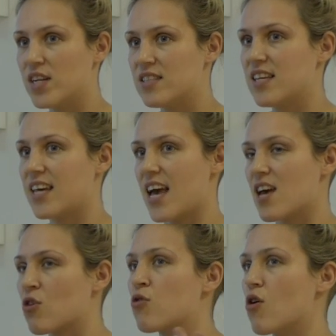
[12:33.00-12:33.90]
wanted to
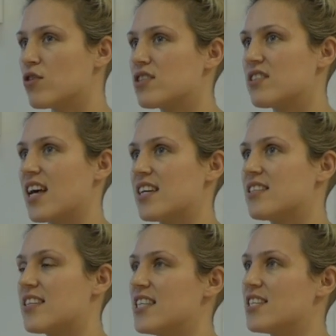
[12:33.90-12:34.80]
get across
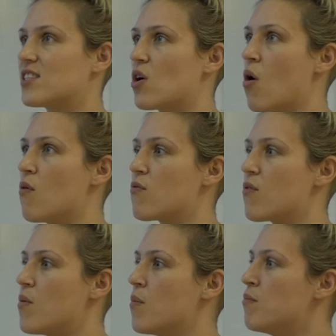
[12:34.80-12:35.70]
that sense
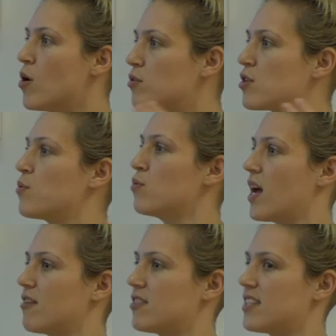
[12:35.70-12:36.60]
of multiple
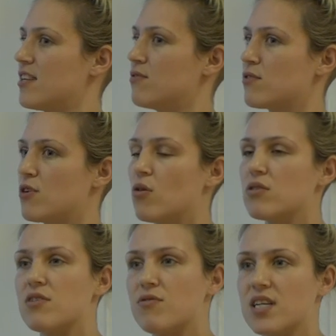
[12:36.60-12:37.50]
narratives,
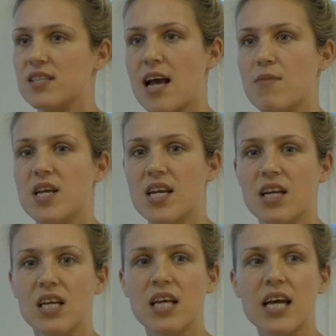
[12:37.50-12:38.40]
lots of things
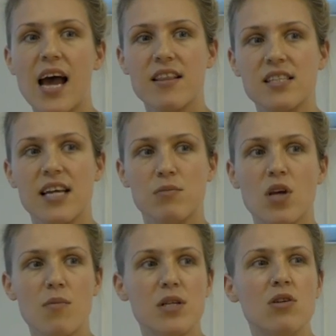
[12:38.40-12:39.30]
happening at the
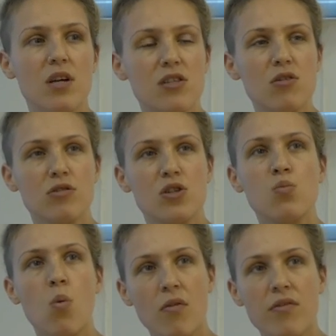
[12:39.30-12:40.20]
same time. It's not
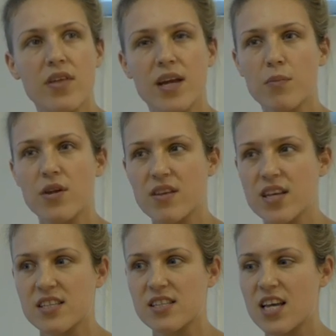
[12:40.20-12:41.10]
just one thing, but
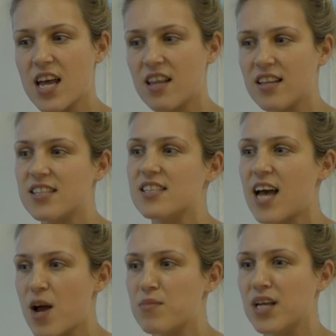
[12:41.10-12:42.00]
this
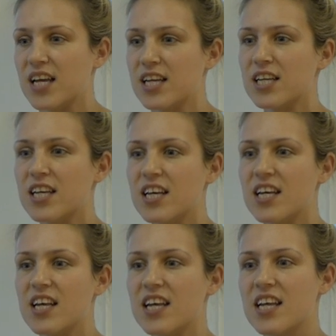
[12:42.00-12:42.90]
is happening,
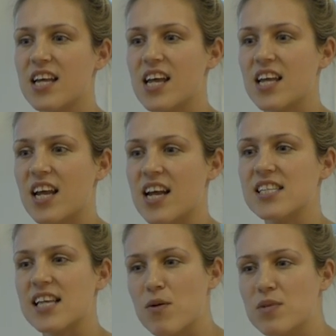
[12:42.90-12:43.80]

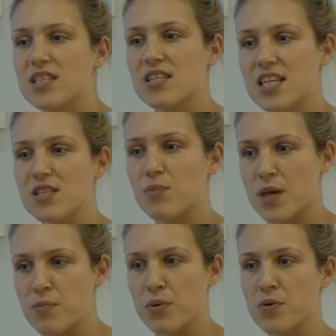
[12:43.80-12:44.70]
and it's happening to these
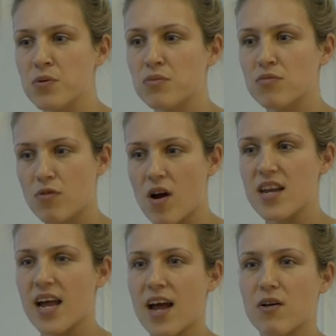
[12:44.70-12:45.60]
people
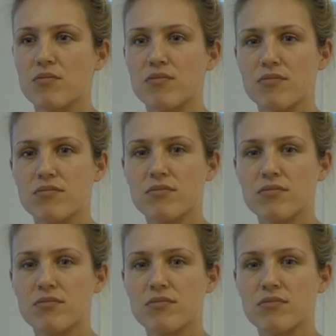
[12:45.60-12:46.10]
right now.